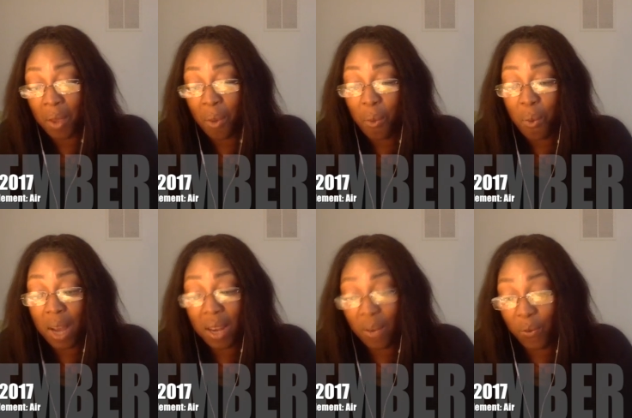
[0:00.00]

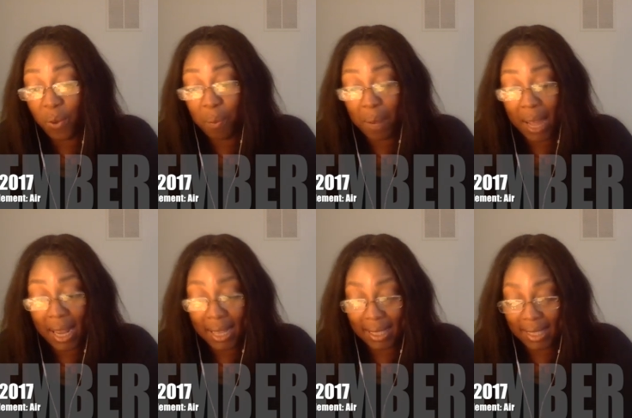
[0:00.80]
wonderful
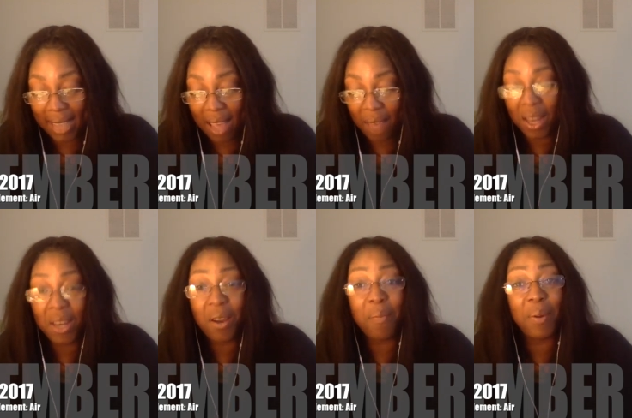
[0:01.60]
planets to have
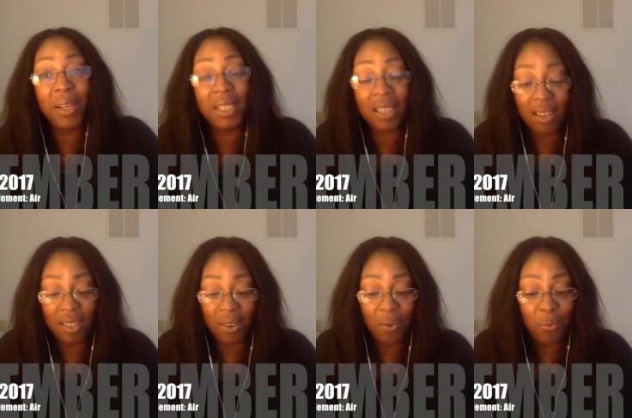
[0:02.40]
in your birth
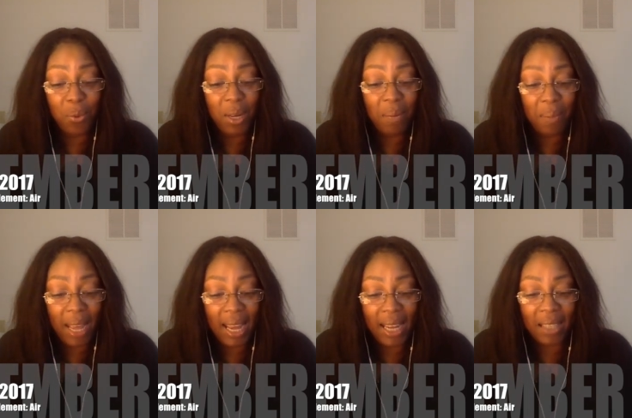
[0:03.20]
chart or ruling
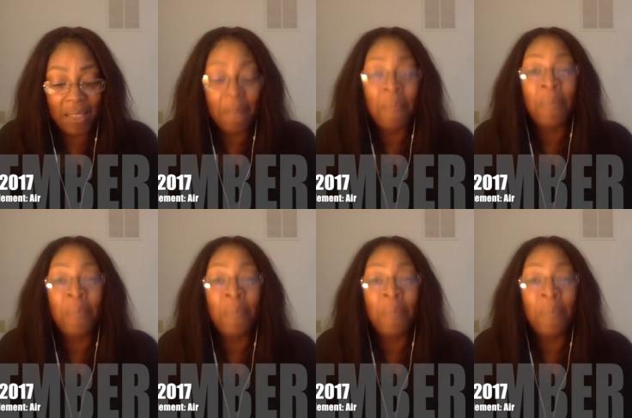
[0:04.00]
planet.